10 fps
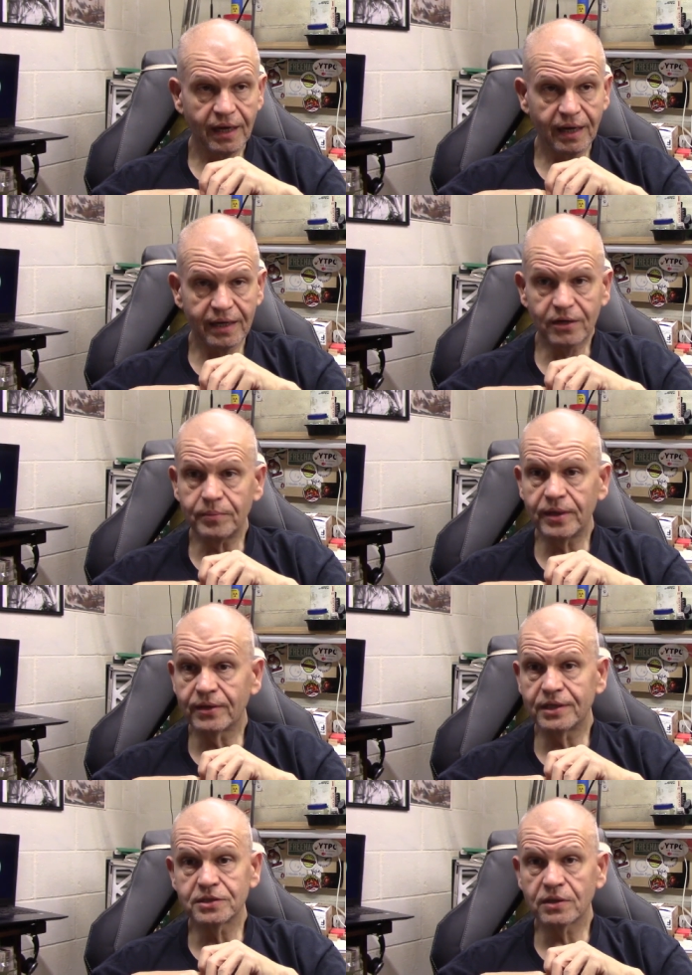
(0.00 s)
It'll be on
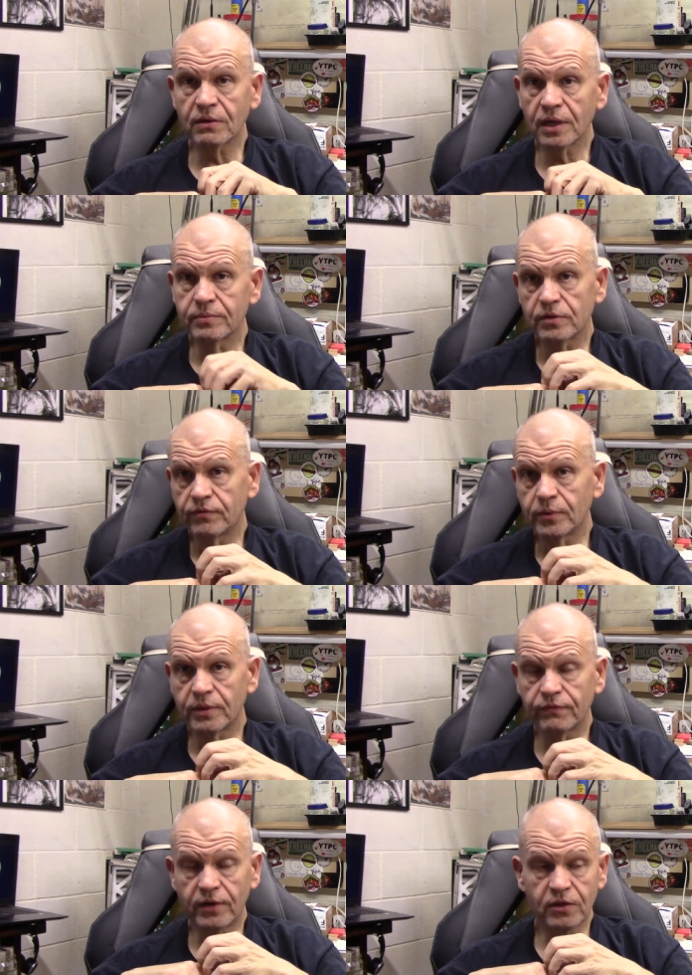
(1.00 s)
Instagram, so if you want
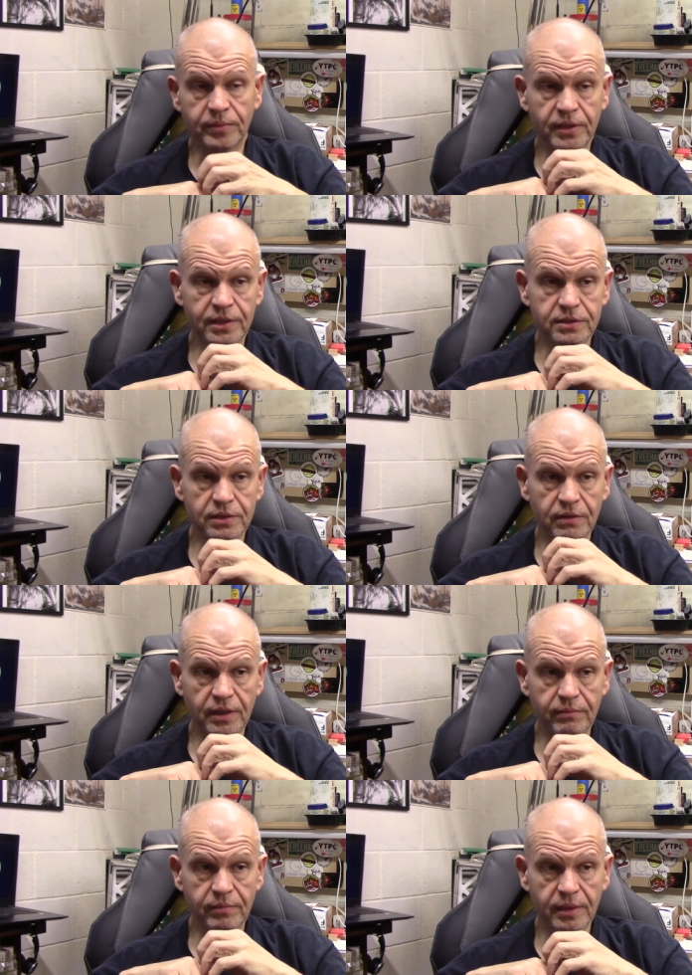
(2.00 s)
to follow me on
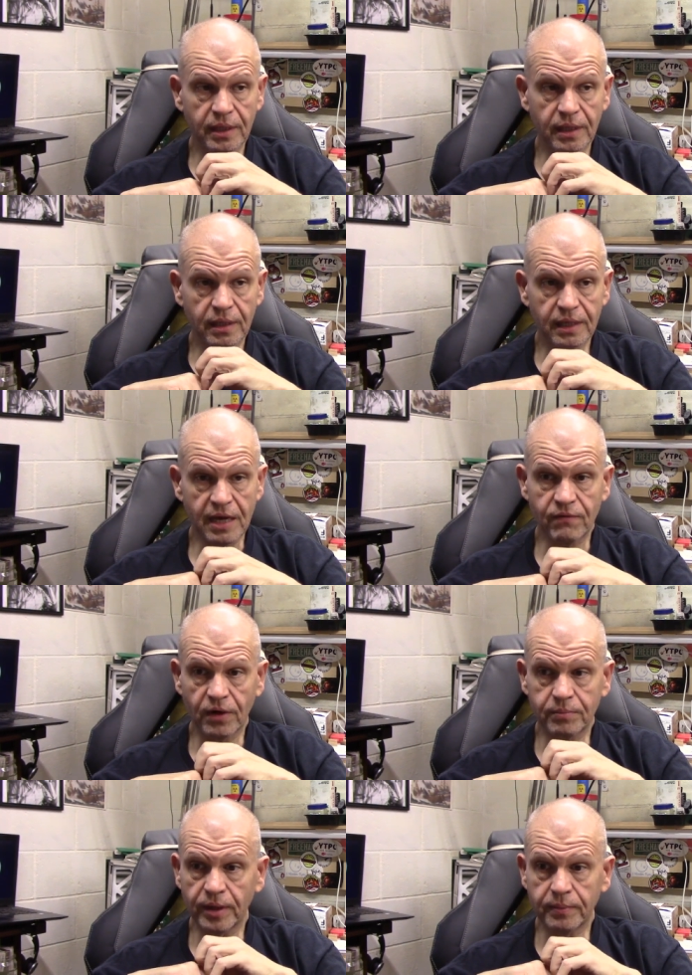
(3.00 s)
Instagram,
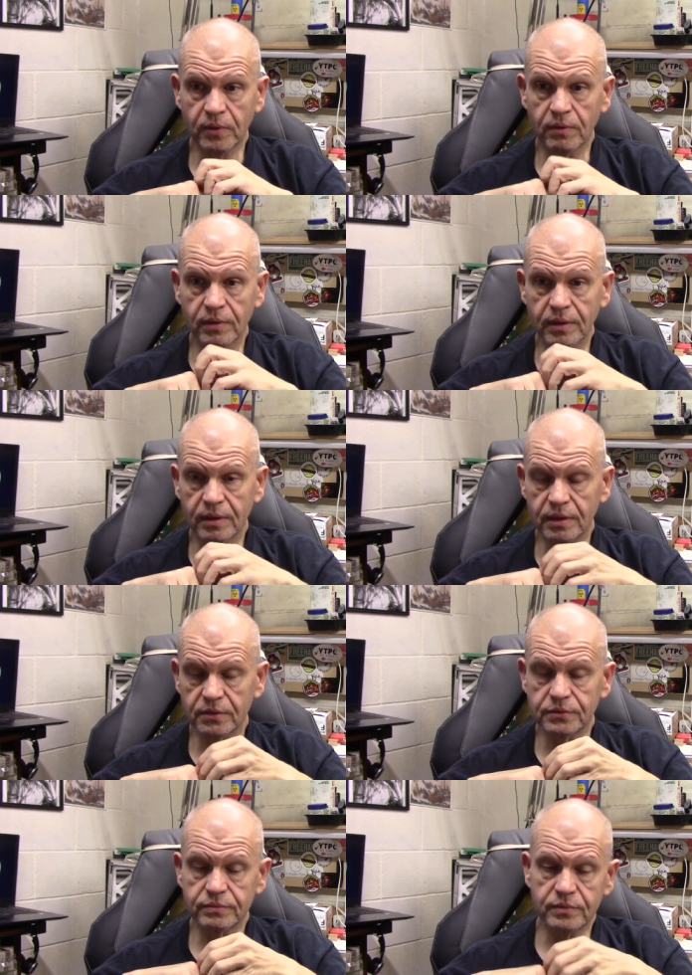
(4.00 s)
Canerod Piper,
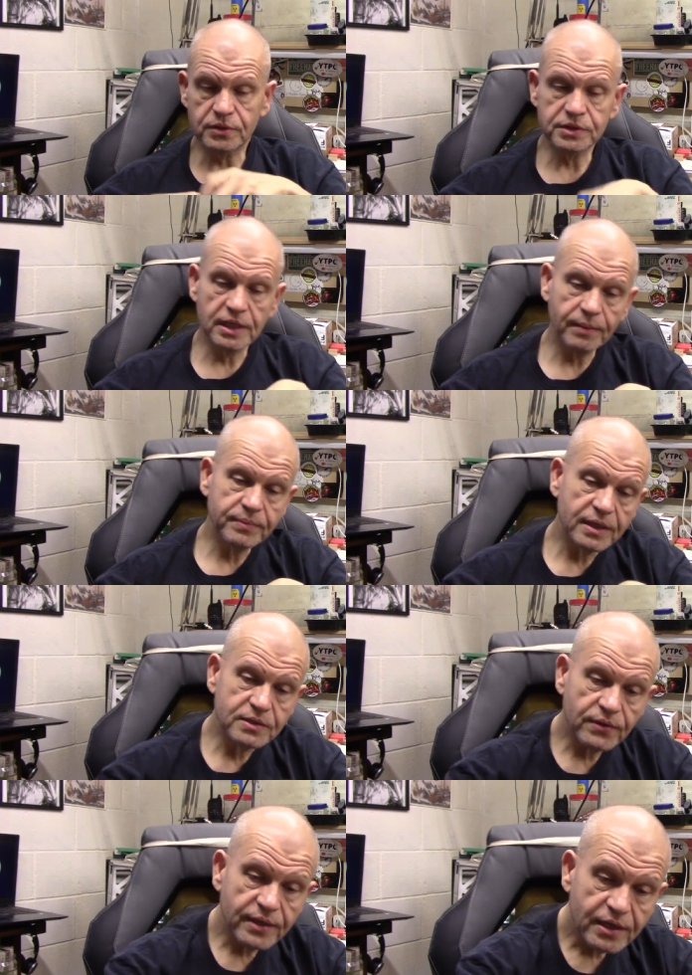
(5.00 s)
you'll see updates
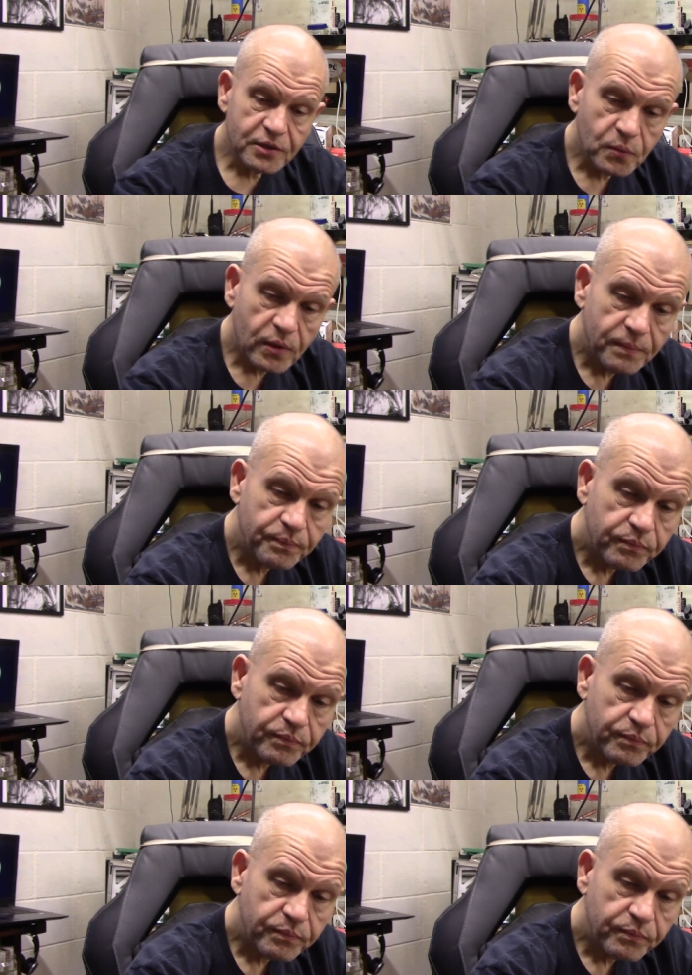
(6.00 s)
on that as well.